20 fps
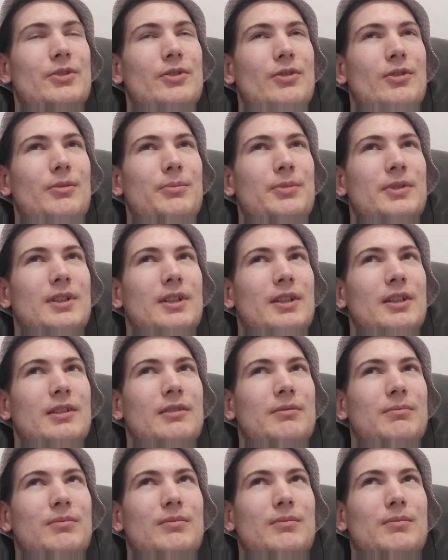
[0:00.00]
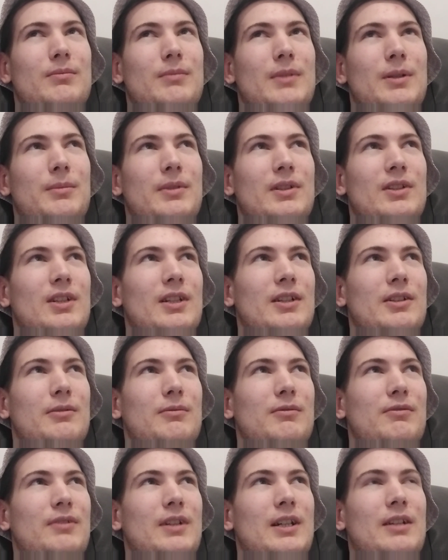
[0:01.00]
jobs, like maybe like
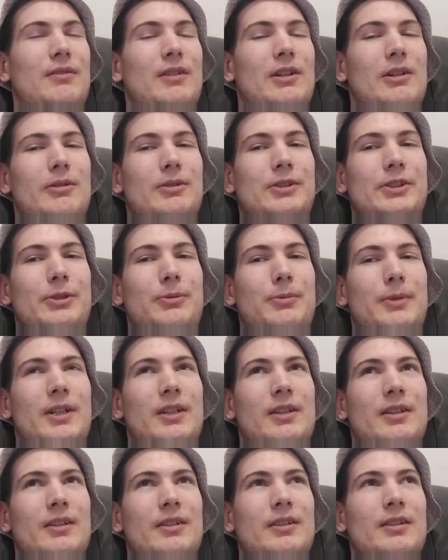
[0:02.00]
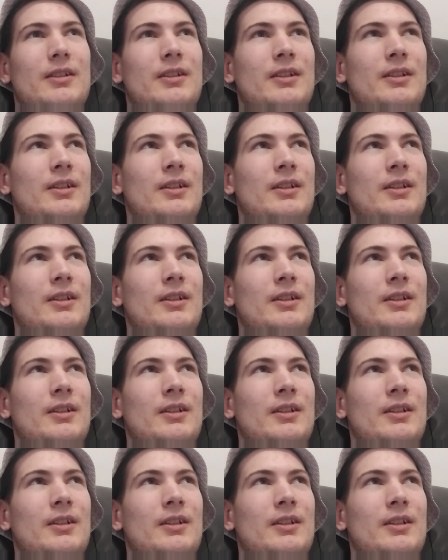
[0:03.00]
5 hours a week, and